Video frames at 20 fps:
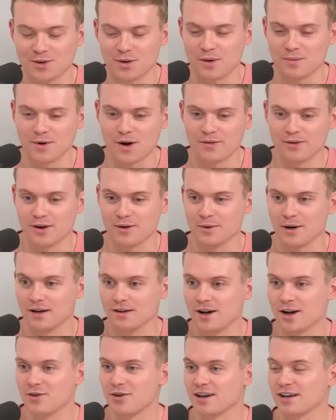Know, I'm not very
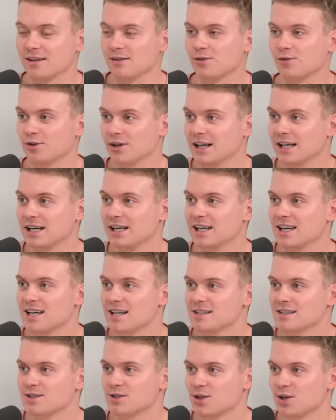well. Are you ready? Three,
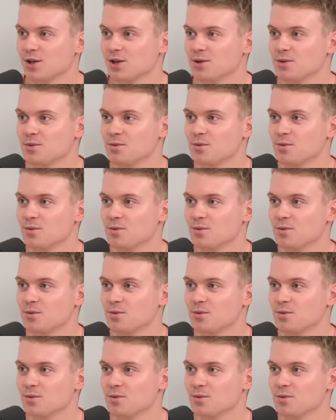two,